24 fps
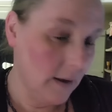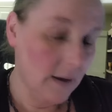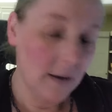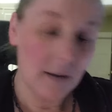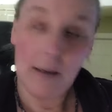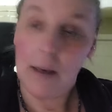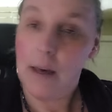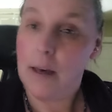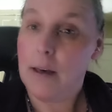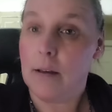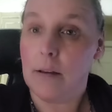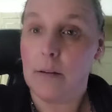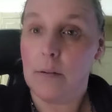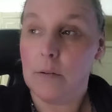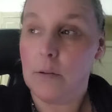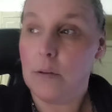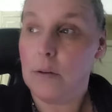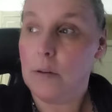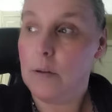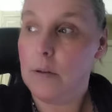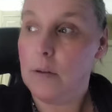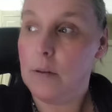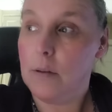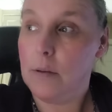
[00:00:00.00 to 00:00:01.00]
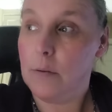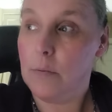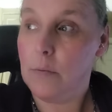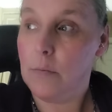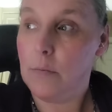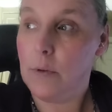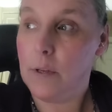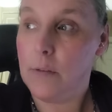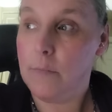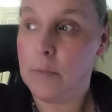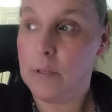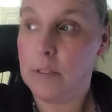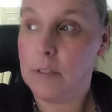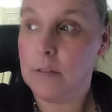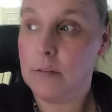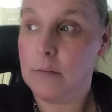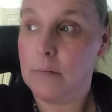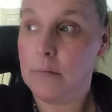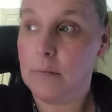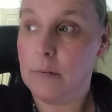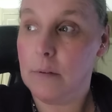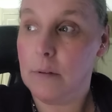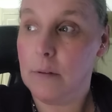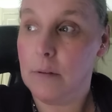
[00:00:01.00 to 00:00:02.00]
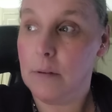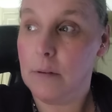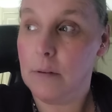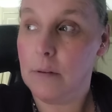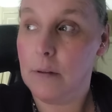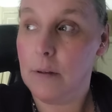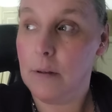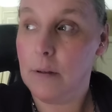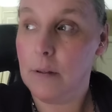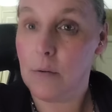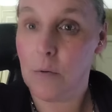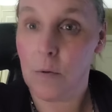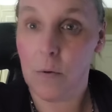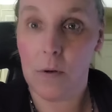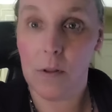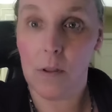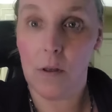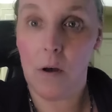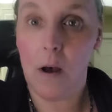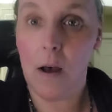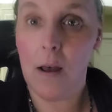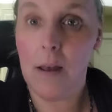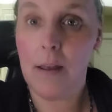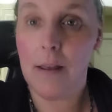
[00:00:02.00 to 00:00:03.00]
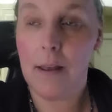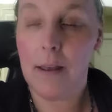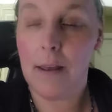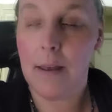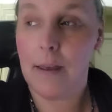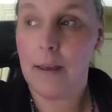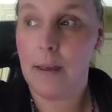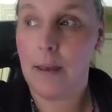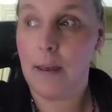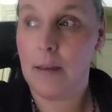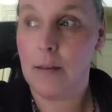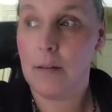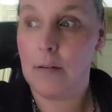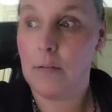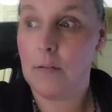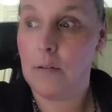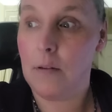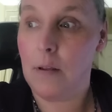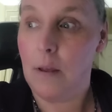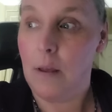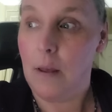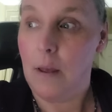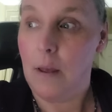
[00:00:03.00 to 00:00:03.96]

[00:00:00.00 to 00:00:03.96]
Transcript: yeah, we've been through a lot, and